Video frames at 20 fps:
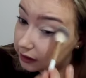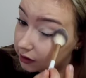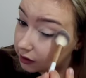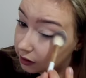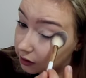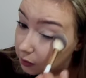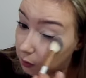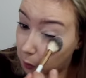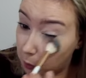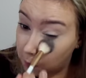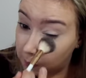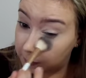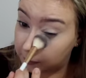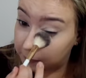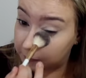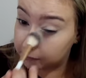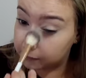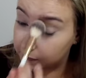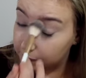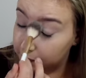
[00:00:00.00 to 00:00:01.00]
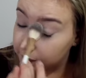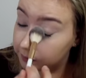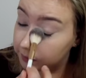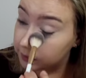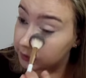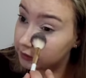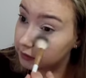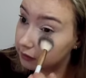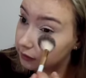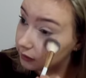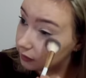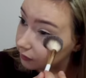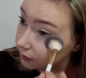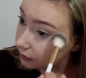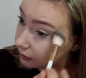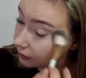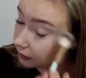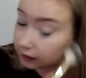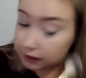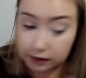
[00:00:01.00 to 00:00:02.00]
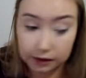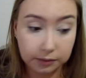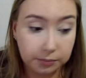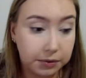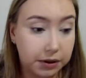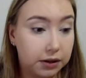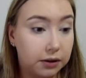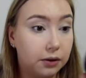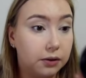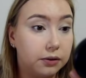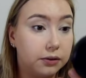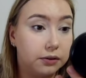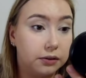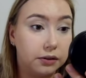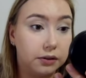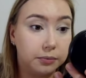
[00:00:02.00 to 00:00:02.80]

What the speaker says: If there's anything beyond